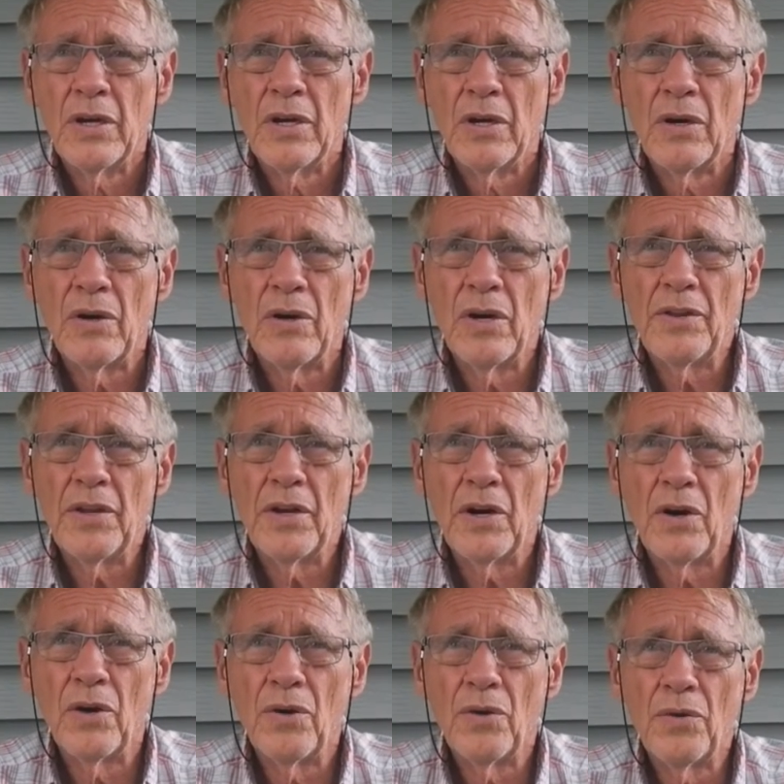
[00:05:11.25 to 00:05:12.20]
on the
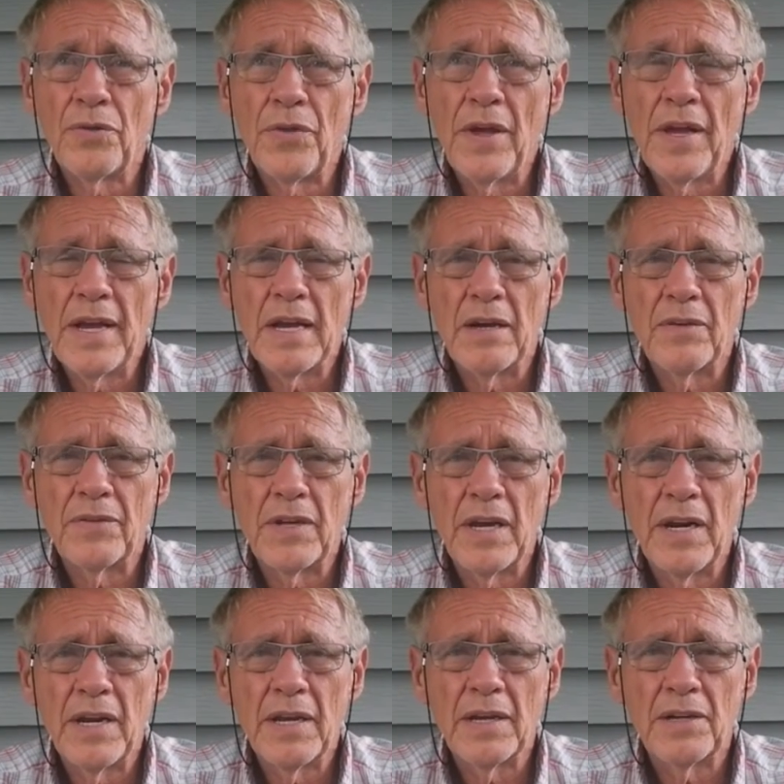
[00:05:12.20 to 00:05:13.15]
whole thing of
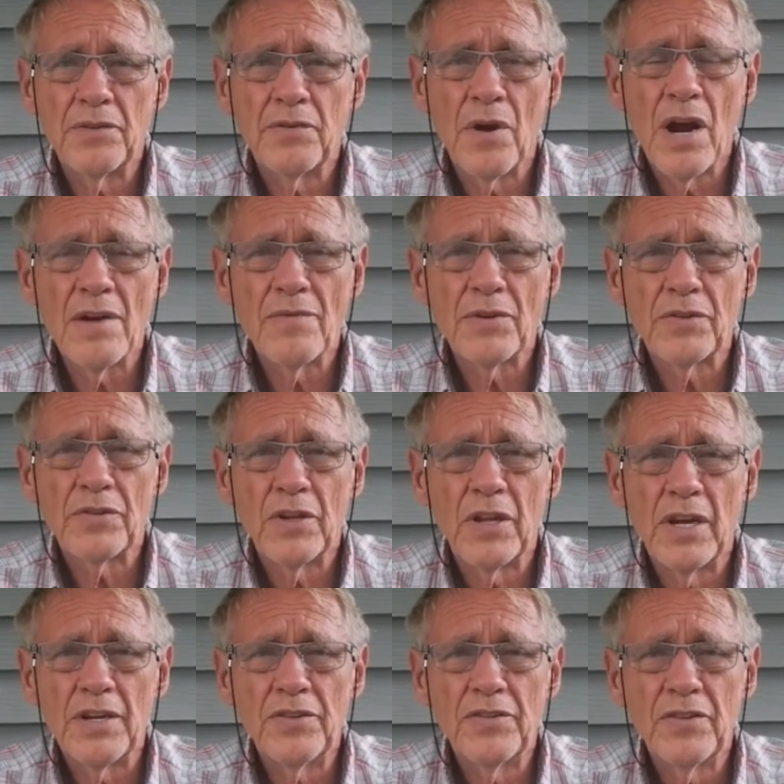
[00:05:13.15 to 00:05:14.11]
getting a driver's
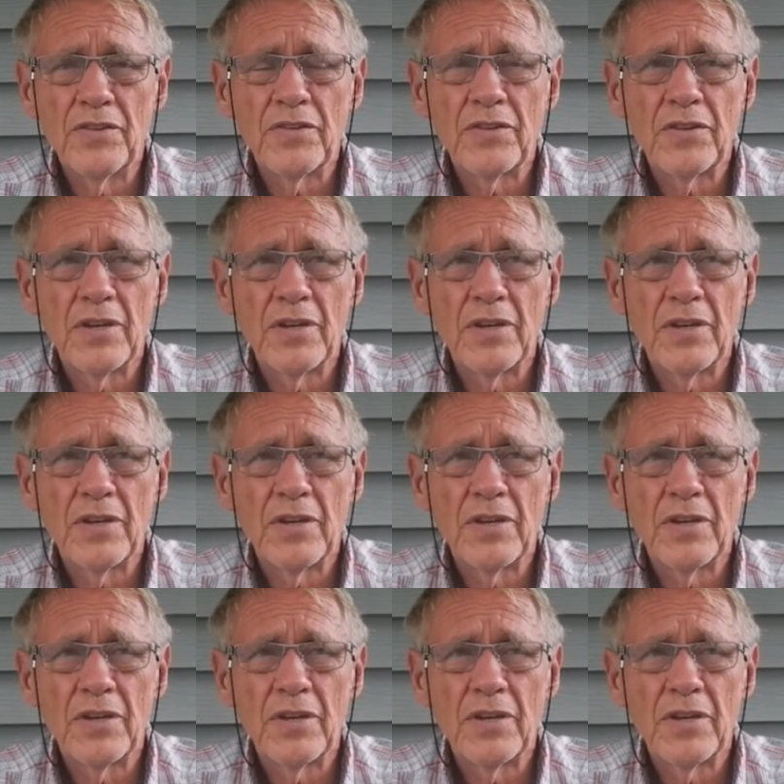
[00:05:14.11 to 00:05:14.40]
license.